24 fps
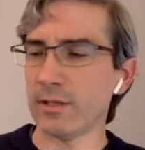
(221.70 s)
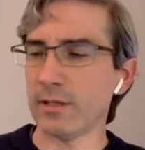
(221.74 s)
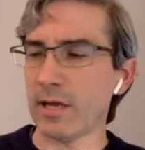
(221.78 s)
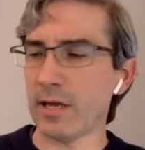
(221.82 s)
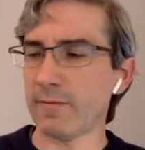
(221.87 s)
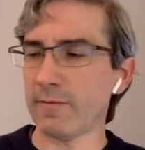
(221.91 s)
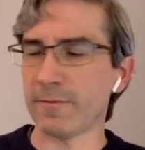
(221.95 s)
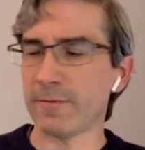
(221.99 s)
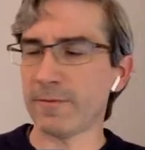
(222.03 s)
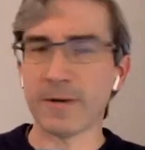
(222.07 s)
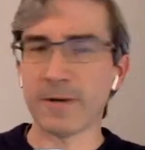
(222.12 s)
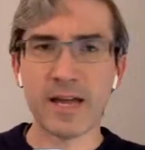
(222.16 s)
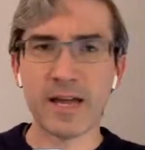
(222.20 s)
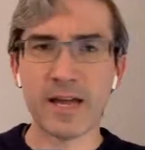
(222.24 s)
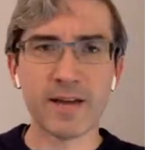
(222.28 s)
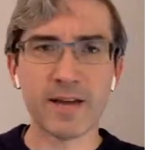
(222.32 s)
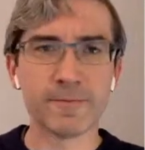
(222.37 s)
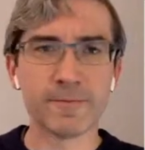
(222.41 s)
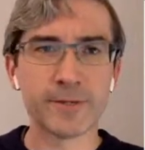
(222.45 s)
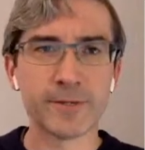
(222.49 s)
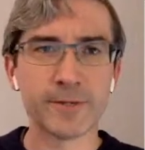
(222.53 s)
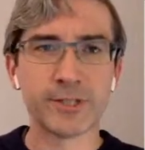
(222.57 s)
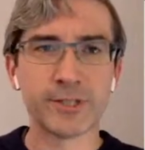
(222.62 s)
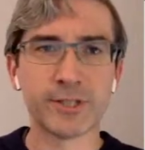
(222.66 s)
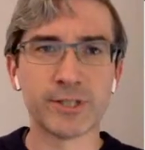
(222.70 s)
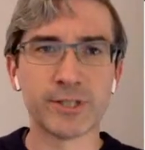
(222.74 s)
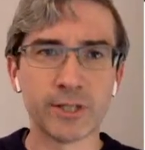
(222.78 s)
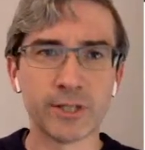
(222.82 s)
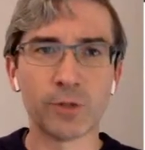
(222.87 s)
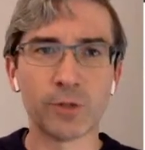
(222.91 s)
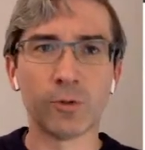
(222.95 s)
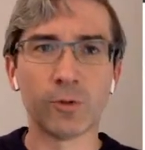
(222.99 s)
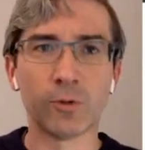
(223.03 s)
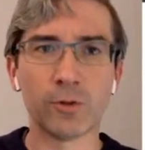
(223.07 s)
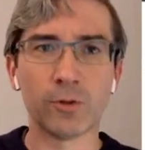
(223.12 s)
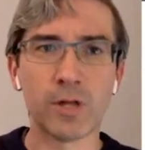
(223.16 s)
for every
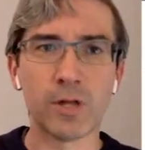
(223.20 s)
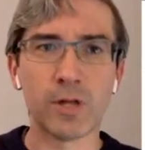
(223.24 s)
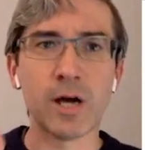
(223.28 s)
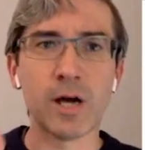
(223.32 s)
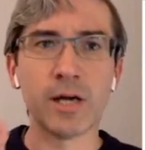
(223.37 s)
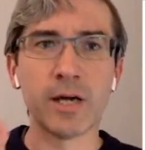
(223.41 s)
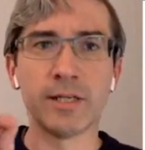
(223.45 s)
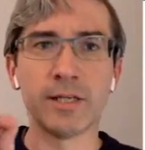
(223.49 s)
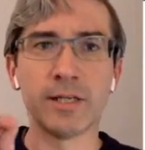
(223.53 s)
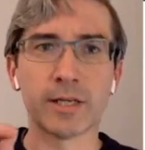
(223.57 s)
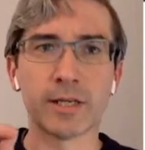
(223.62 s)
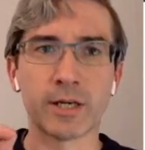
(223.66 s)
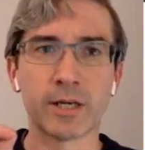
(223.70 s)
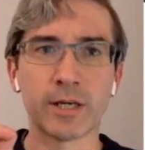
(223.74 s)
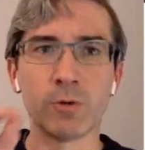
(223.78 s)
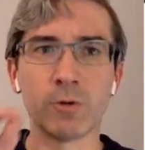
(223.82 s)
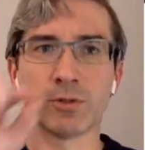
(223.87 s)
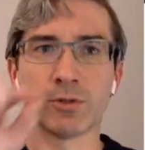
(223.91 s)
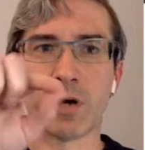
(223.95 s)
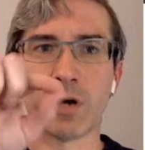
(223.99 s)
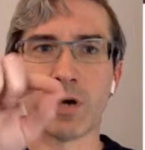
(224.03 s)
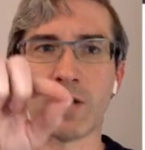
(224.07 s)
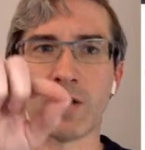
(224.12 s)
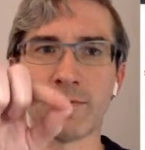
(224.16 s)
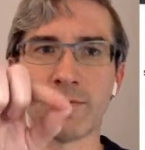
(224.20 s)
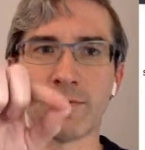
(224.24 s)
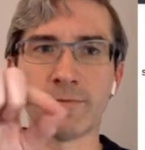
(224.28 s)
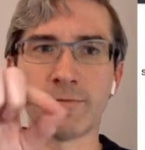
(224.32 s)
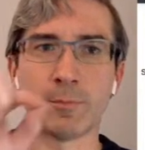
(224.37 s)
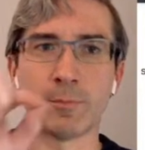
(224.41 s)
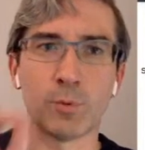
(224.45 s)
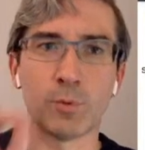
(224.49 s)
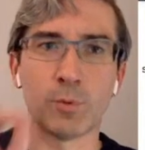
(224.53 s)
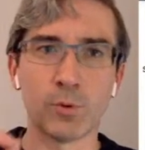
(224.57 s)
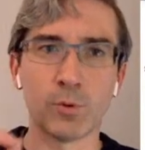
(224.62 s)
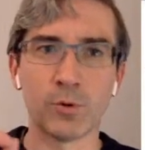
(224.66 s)
single line that goes off of a
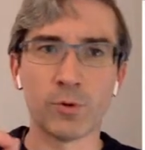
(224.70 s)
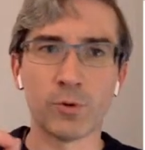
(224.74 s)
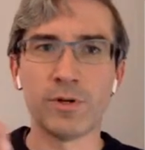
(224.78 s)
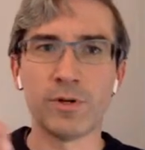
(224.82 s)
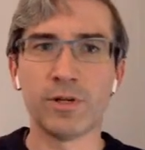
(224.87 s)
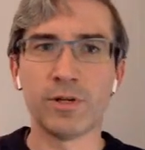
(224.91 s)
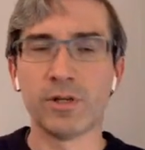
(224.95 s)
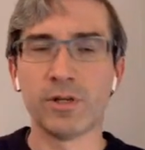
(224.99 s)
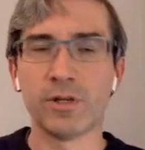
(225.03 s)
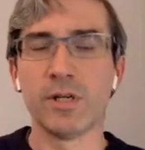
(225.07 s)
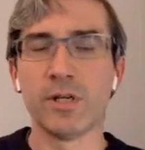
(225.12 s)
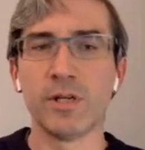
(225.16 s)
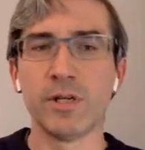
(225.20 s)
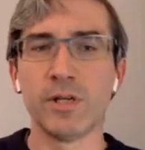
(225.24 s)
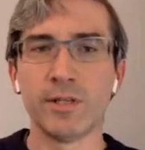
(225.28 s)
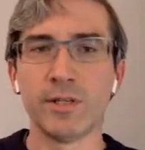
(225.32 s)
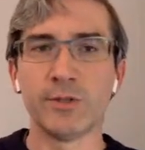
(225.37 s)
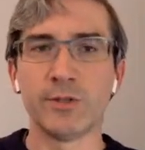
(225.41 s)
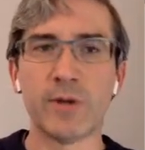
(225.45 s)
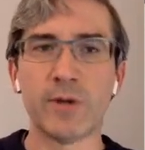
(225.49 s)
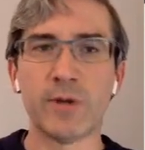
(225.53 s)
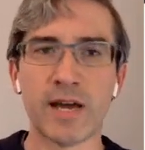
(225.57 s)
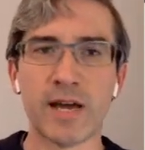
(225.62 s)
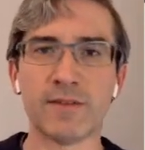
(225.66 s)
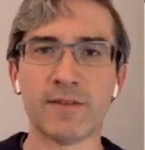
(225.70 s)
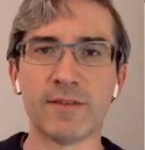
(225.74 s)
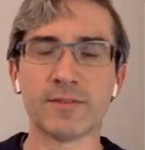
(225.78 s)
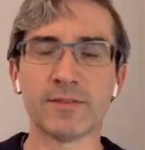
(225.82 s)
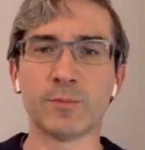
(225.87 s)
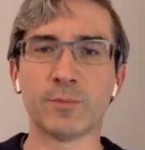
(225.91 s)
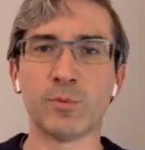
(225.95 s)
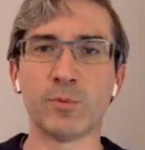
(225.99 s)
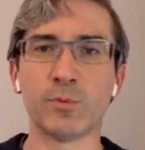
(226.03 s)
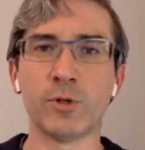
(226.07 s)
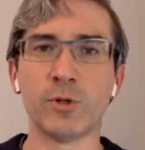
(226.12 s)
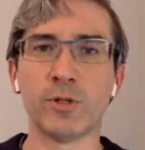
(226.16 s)
board, you have
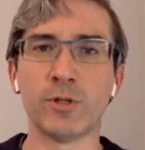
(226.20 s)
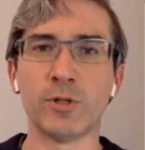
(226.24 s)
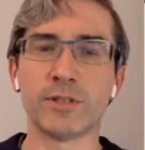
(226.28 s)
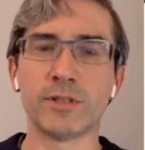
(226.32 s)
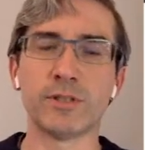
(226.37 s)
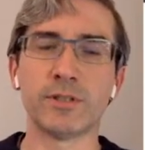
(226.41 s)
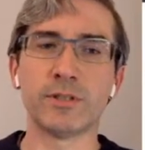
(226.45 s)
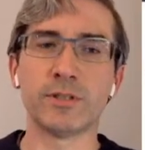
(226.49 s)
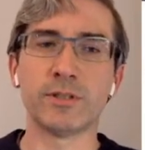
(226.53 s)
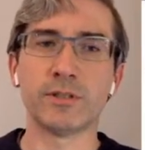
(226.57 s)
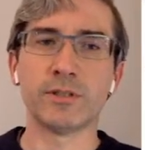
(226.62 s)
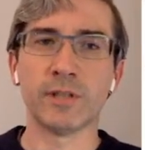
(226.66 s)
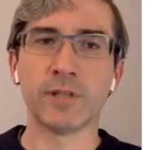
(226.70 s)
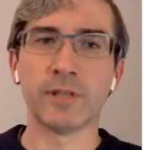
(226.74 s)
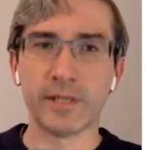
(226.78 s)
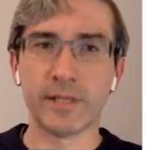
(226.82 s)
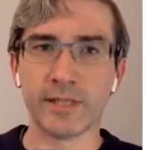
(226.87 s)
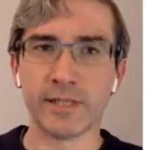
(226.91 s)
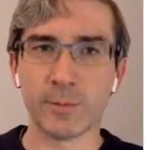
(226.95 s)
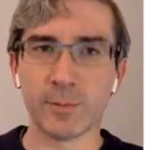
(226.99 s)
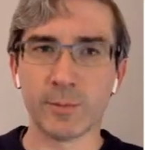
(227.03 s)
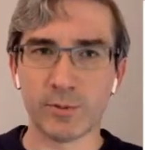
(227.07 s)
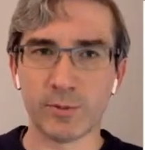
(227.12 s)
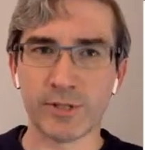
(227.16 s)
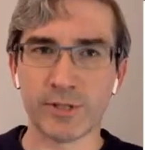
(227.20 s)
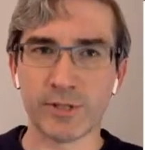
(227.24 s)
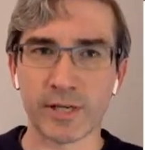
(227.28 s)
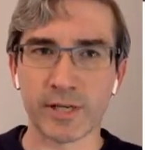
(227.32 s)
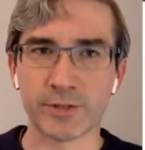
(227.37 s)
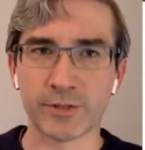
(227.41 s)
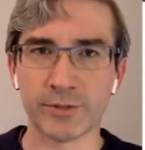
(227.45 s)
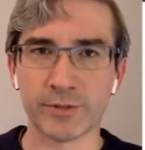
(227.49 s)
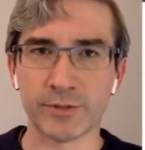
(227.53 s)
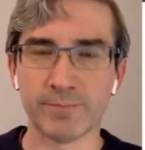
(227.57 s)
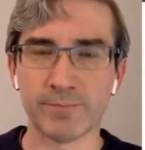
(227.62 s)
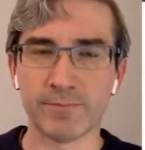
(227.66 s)
to put lightning
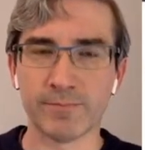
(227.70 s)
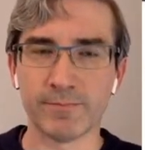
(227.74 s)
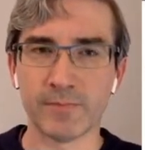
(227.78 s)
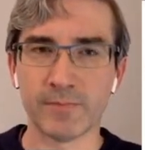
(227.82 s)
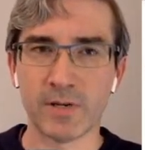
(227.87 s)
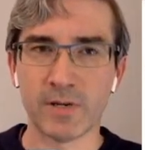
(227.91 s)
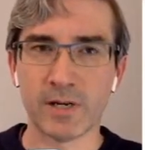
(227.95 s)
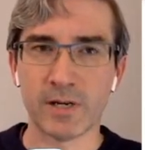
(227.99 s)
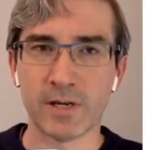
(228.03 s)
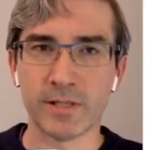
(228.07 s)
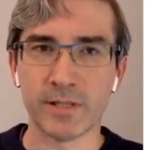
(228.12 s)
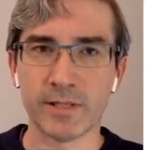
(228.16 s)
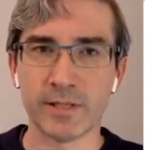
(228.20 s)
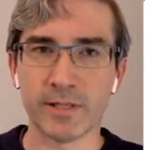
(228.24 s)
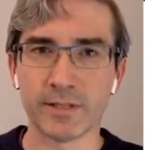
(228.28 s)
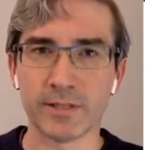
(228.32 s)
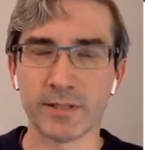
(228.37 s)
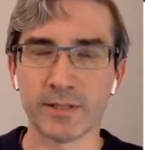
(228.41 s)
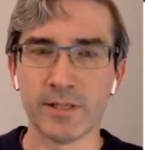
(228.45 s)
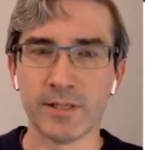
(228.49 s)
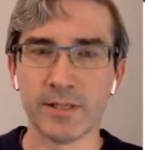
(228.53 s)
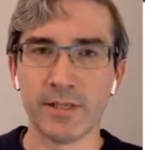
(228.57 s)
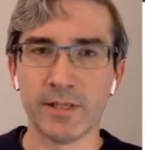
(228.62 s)
protection on it.